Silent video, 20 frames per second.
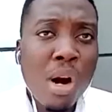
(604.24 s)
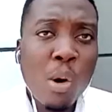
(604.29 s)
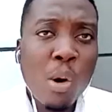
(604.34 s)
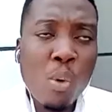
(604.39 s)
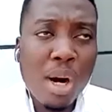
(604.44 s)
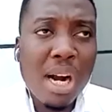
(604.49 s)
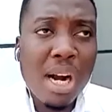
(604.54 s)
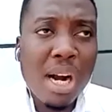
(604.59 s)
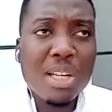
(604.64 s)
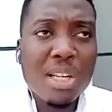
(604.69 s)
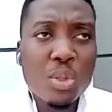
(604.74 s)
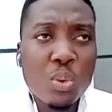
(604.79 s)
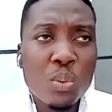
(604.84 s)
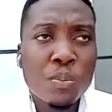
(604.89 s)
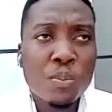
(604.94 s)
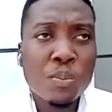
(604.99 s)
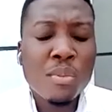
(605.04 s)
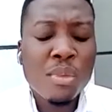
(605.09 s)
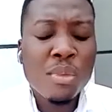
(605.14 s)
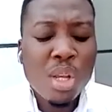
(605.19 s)
Wakaso.
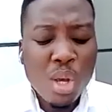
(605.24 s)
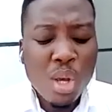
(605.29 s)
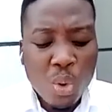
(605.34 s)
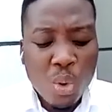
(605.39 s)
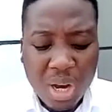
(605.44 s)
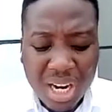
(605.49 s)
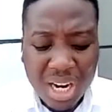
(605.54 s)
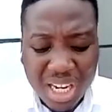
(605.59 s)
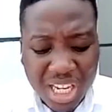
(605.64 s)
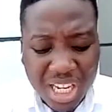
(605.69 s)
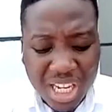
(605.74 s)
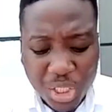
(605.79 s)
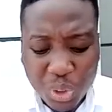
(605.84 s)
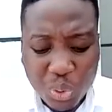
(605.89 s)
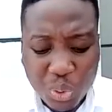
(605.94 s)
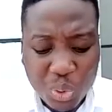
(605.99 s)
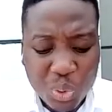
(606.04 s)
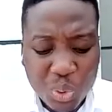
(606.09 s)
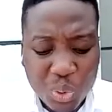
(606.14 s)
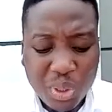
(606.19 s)
We had
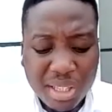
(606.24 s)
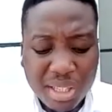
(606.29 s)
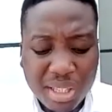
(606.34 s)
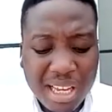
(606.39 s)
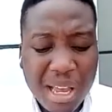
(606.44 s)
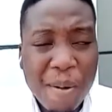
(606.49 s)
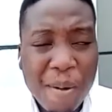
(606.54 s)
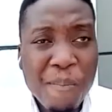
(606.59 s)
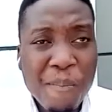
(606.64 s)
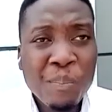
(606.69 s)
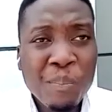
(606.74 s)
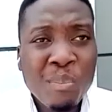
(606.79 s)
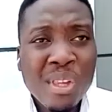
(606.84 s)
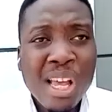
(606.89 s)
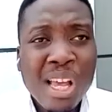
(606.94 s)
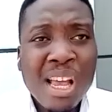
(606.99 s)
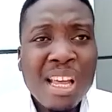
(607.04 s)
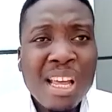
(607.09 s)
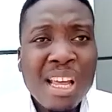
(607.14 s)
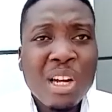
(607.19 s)
issues with the
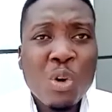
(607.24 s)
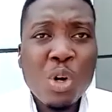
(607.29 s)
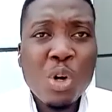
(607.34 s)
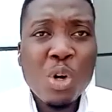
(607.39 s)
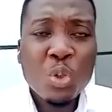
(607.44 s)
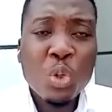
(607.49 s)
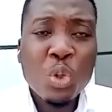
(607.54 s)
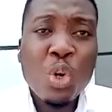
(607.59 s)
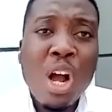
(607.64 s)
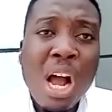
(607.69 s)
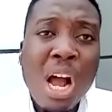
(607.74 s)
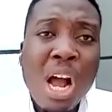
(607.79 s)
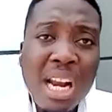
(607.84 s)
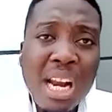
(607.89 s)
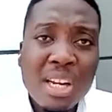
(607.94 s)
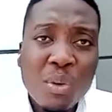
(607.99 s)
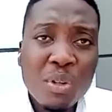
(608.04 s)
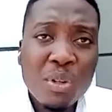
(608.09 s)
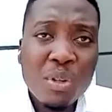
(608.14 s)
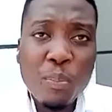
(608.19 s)
coach could not
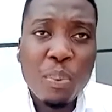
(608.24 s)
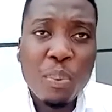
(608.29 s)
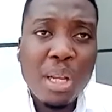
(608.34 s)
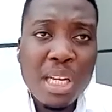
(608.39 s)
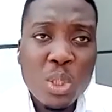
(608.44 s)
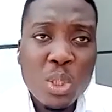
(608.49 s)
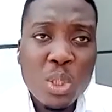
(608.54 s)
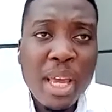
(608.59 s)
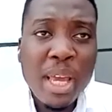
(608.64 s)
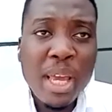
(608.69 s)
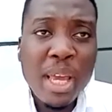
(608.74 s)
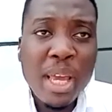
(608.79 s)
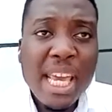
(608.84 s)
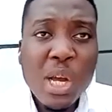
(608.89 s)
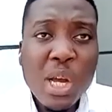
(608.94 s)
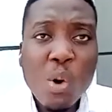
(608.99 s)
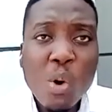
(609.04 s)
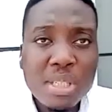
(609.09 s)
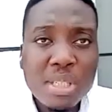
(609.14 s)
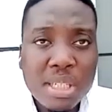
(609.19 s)
handle the players. There were
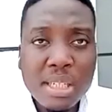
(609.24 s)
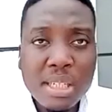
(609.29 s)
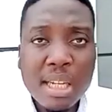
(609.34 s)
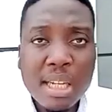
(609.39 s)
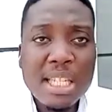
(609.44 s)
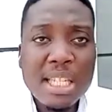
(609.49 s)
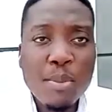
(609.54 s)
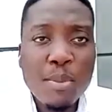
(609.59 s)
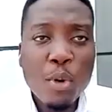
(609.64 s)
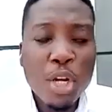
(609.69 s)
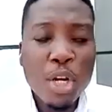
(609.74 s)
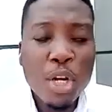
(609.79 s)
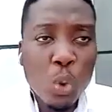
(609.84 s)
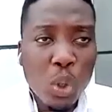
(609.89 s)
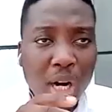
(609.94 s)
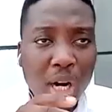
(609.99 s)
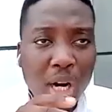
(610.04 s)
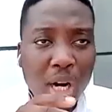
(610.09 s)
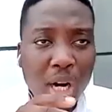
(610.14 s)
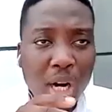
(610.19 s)
egos in the team. When you
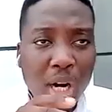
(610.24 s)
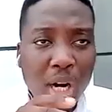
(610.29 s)
look at